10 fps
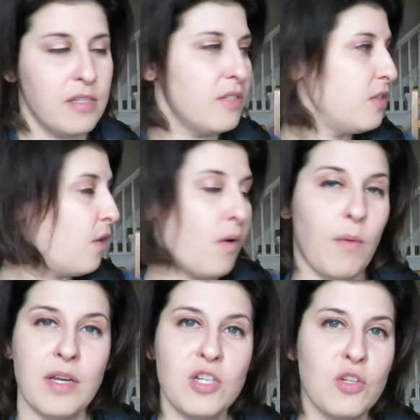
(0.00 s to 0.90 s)
So I
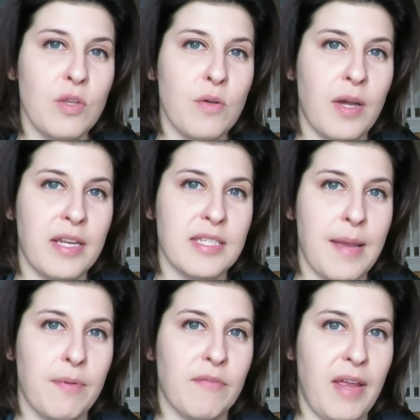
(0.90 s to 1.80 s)
want to show you an
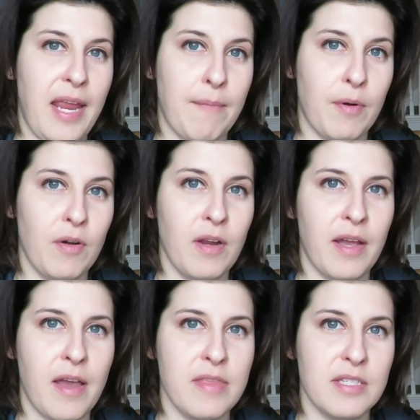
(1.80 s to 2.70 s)
example of amber,
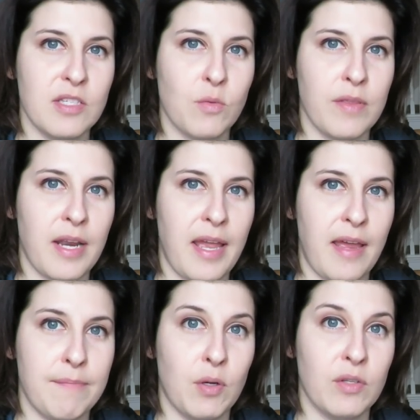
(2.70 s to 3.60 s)
uh, and this is one that I
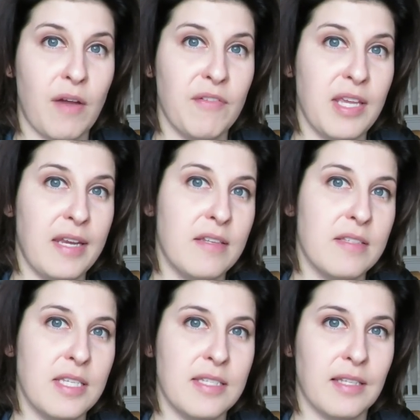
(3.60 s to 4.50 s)
had pulled off at the end of the
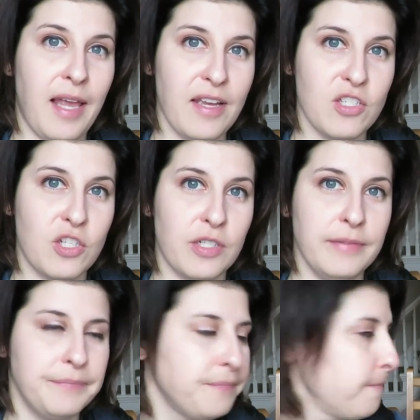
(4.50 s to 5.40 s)
season last year.